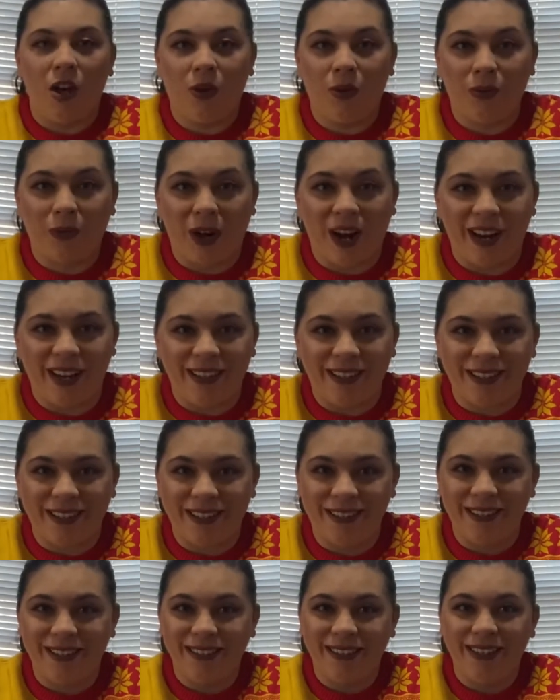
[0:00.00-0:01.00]
right,
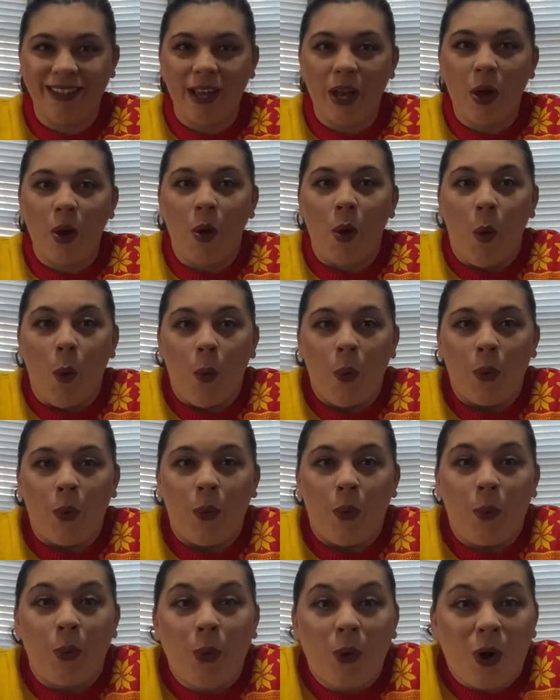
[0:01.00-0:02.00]

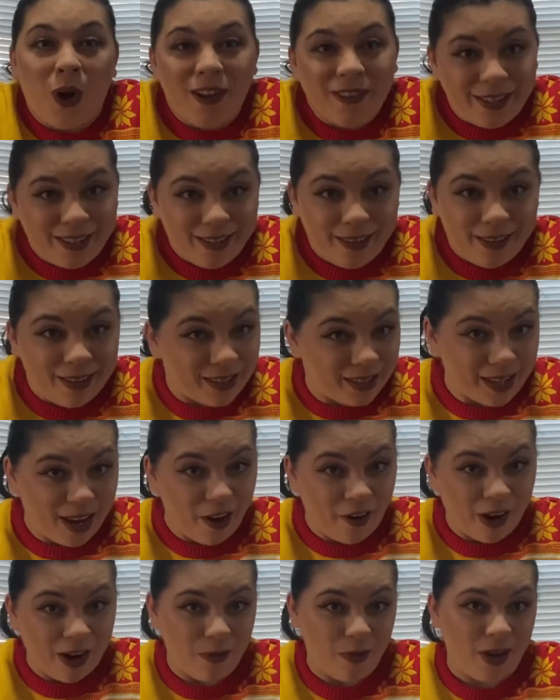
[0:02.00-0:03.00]
we're on to the
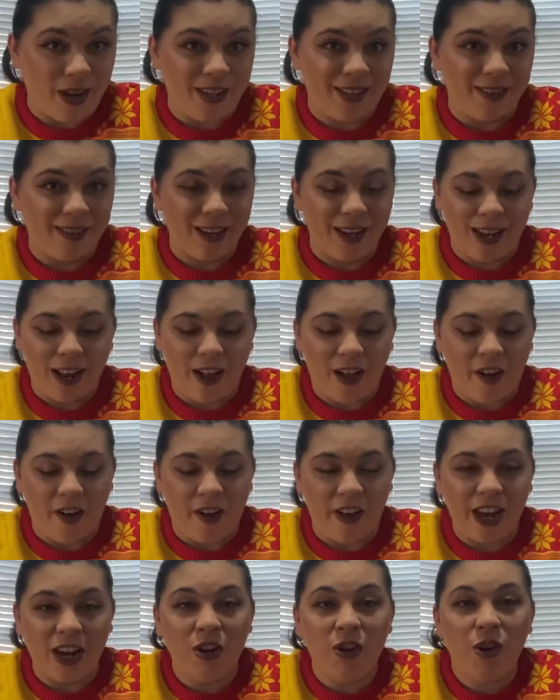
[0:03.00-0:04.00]
scary one.
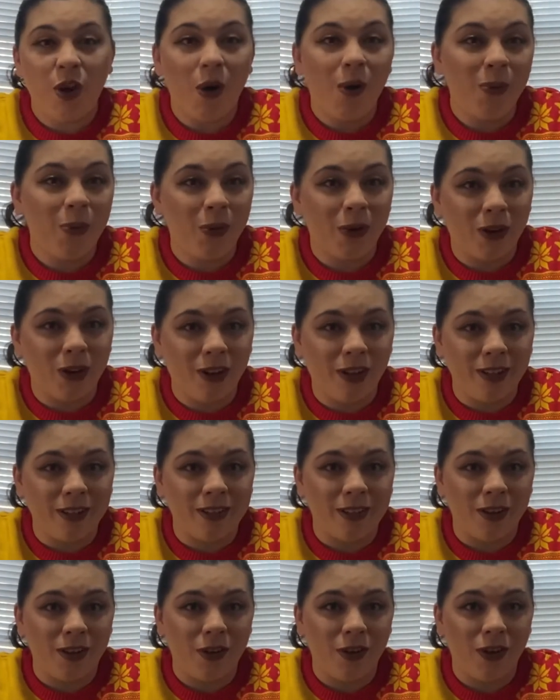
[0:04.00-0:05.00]
In no world
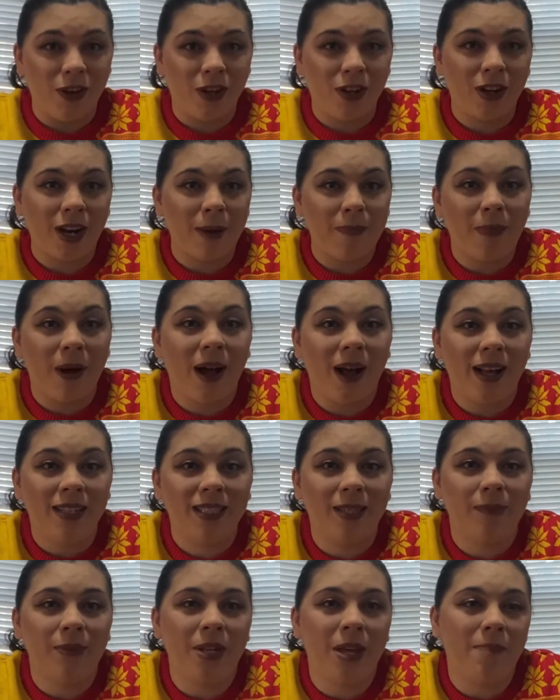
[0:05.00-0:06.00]
could I
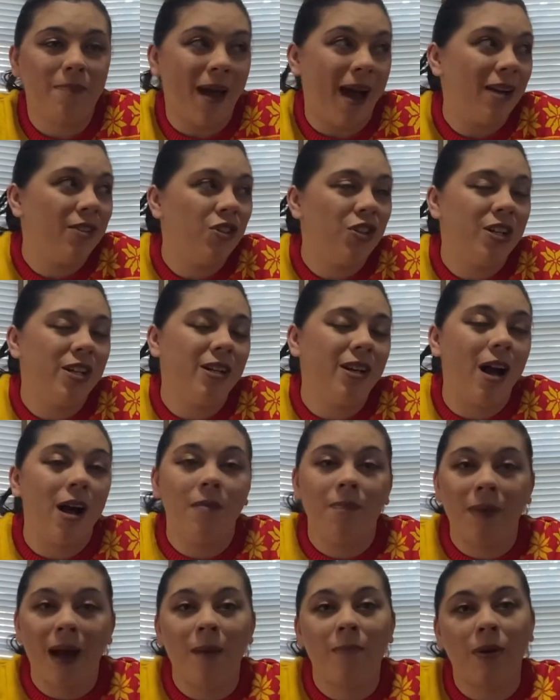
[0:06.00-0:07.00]
possibly imagine a
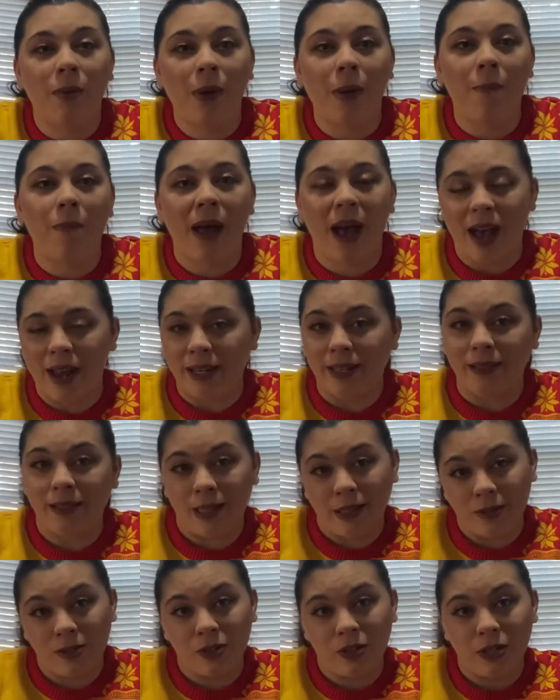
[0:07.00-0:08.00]
Peppermint Pattie
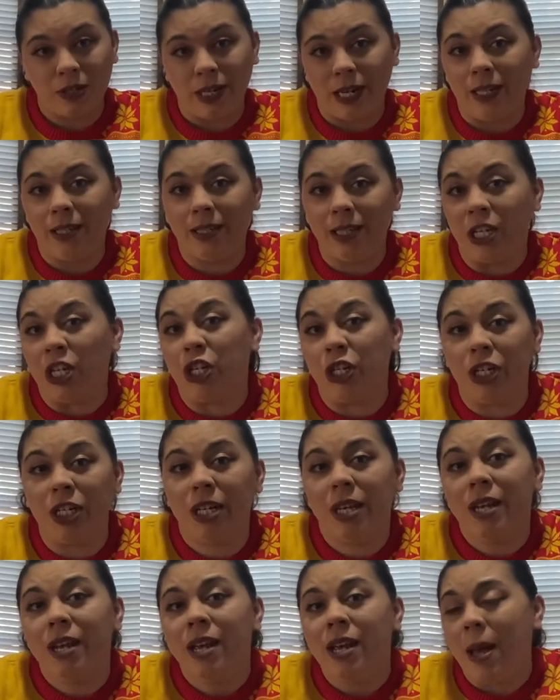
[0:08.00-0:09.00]
seltzer tasting
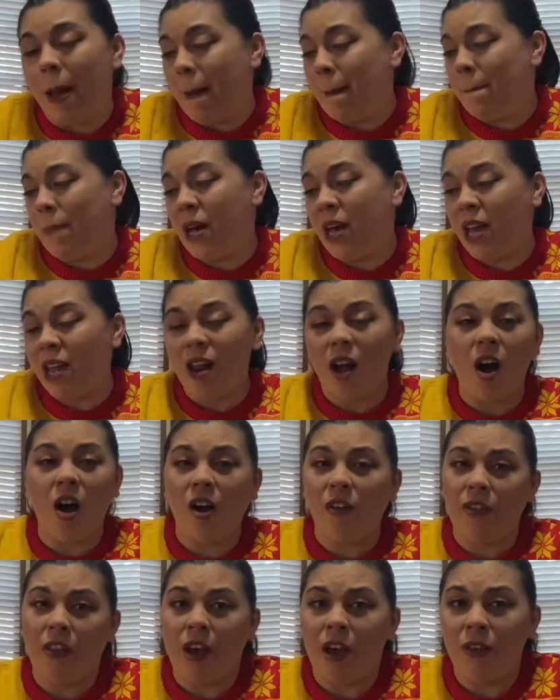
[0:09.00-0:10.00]
good, but
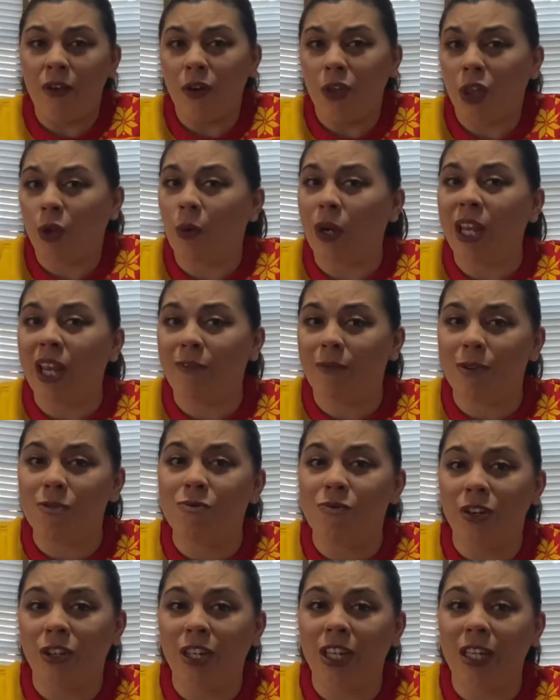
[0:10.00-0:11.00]
the other three have been
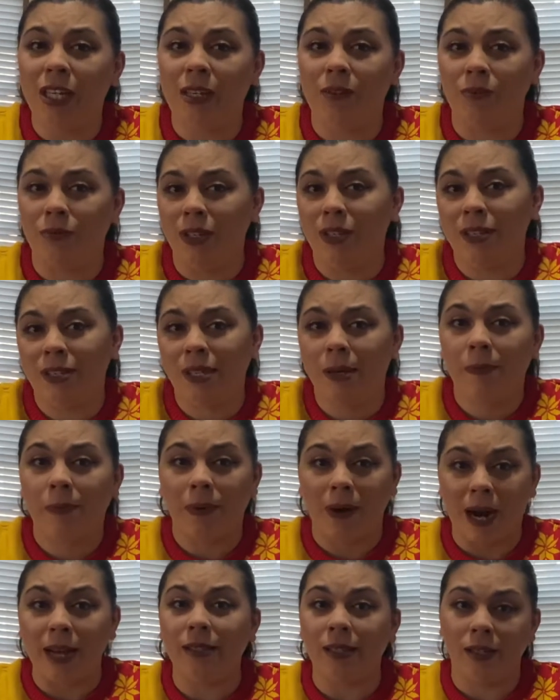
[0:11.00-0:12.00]
really, really
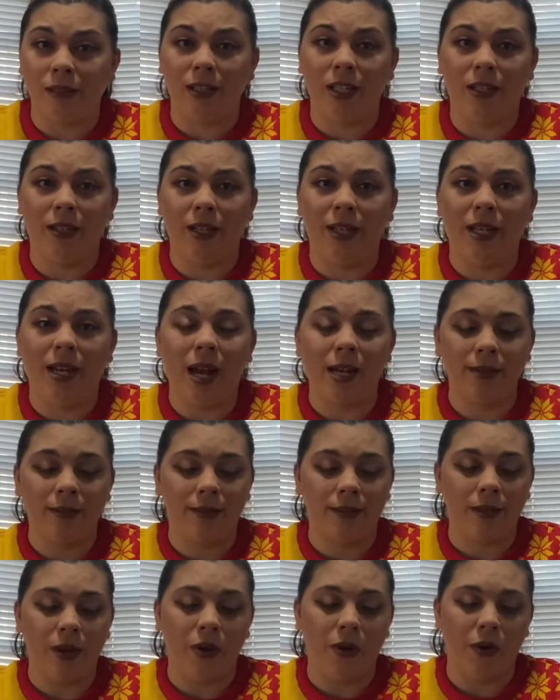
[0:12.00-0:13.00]
surprisingly good. And
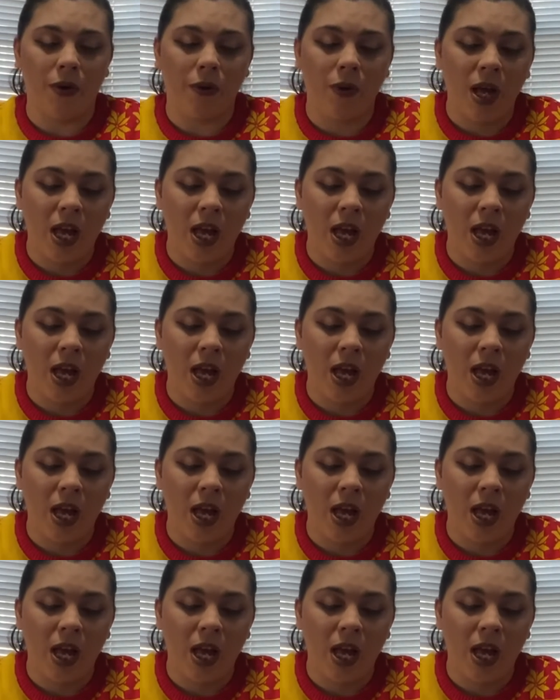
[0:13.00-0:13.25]
so